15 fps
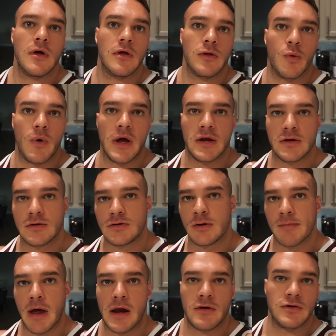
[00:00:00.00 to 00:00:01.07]
the weight
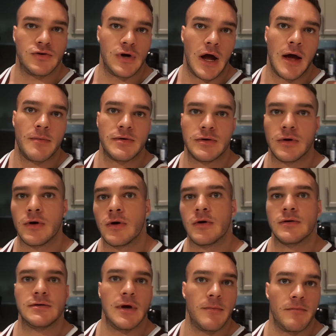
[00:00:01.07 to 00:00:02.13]
dramatically drops
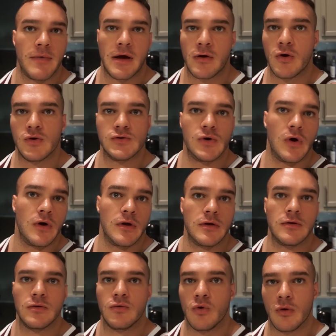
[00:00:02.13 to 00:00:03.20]
or something goes
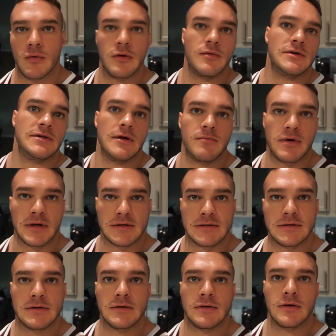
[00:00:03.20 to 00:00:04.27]
on, normally we send
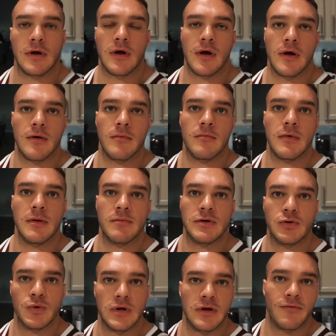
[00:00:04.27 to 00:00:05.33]
pics in
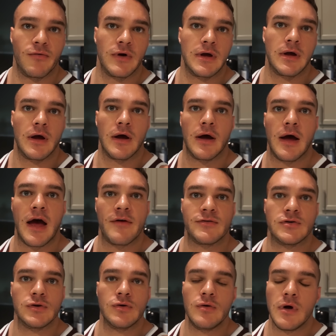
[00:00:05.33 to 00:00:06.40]
between if we have
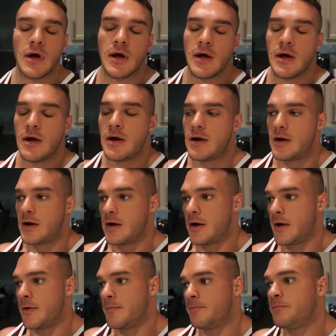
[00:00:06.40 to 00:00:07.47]
to.
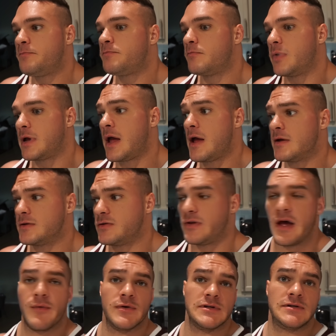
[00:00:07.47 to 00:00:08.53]
But yeah, so
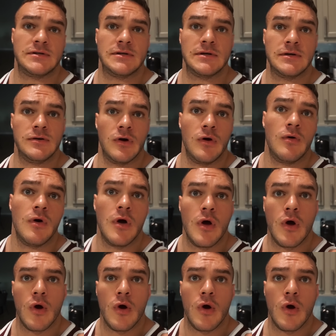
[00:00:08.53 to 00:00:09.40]
that was, you know,